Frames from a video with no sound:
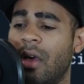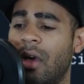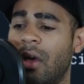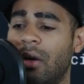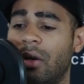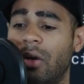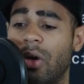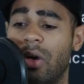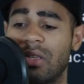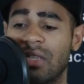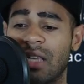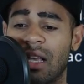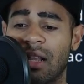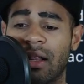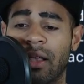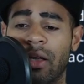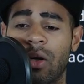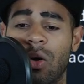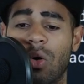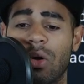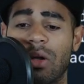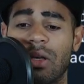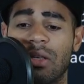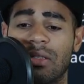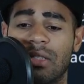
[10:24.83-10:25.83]
No settling
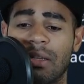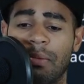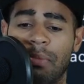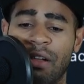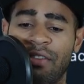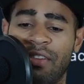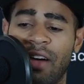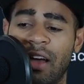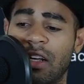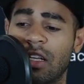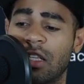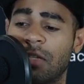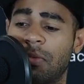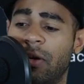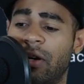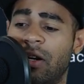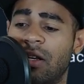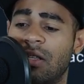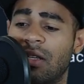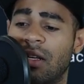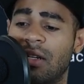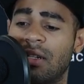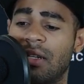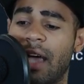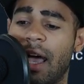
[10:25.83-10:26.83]
orders, simplified
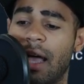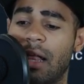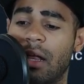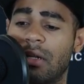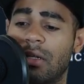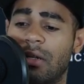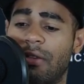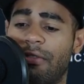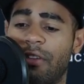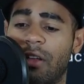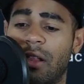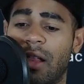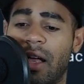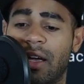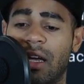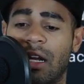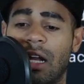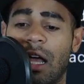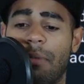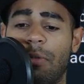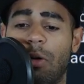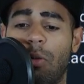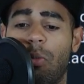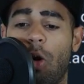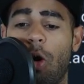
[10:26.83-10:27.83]
experience, and tailored to feel like an
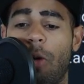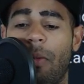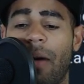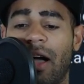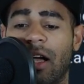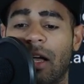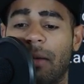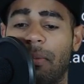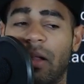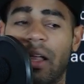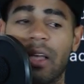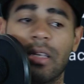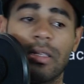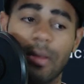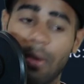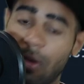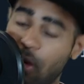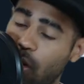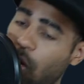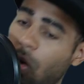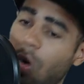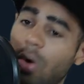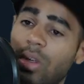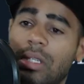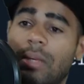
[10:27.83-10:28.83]
MMO marketplace.
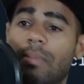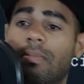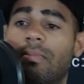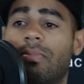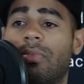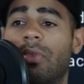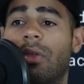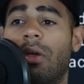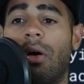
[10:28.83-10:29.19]
Awesome.